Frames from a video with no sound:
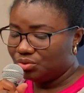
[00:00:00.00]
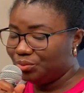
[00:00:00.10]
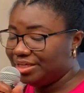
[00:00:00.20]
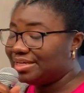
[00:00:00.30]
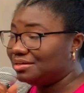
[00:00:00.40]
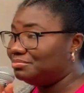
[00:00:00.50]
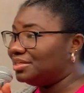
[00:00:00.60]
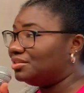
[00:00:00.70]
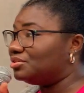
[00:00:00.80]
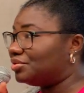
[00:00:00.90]
We can
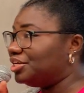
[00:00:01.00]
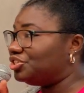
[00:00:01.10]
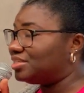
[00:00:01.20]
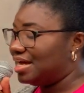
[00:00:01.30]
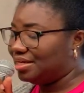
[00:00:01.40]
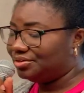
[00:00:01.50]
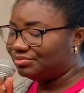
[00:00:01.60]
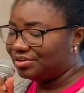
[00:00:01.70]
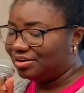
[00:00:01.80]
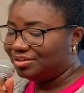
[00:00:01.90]
be the gracious hand
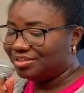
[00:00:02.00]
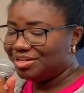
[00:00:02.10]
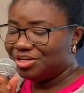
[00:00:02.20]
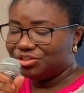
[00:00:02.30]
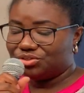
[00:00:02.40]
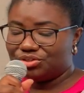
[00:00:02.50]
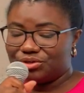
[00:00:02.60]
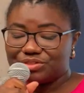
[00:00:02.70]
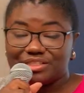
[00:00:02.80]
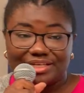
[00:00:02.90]
of God to
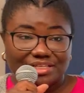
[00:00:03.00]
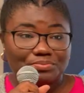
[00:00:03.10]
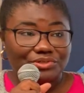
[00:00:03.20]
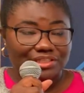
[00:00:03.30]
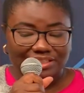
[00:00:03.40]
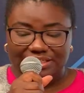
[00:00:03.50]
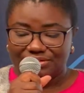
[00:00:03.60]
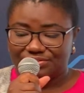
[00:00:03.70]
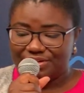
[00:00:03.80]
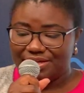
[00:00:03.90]
those in desperate need
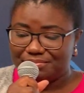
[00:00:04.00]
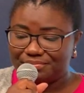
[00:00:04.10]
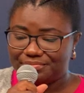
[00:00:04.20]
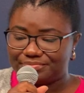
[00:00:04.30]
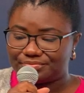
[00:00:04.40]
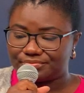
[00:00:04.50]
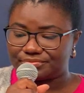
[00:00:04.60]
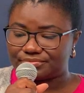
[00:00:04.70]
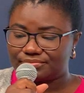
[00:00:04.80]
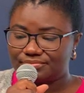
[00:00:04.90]
of him.
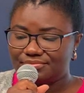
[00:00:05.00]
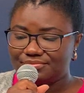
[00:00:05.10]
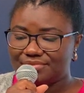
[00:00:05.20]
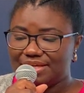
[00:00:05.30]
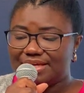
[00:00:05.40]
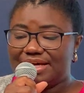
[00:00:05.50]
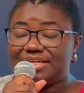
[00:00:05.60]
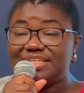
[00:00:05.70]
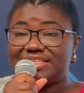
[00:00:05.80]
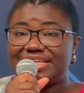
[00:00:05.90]
And in
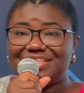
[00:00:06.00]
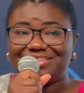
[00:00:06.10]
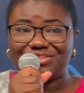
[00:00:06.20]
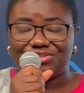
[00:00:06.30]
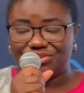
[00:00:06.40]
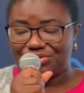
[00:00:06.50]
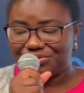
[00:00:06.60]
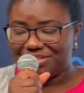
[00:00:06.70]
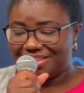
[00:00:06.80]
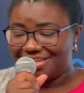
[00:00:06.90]
his letter to the
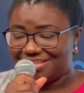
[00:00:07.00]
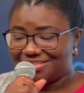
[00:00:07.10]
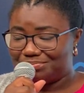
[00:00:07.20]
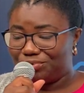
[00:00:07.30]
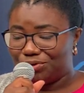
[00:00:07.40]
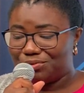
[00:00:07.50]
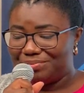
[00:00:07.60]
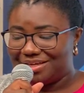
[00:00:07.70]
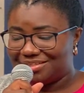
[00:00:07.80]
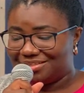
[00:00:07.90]
Corinthians, Paul
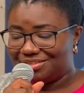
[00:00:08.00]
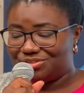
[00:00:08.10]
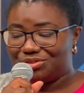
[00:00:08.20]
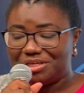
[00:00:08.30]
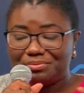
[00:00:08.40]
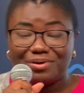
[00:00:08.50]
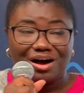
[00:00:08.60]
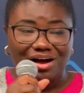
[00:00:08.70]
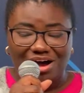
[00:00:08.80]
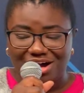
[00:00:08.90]
begs us to keep
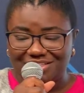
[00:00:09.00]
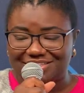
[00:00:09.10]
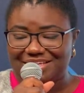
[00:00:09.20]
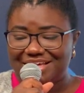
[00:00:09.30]
our hearts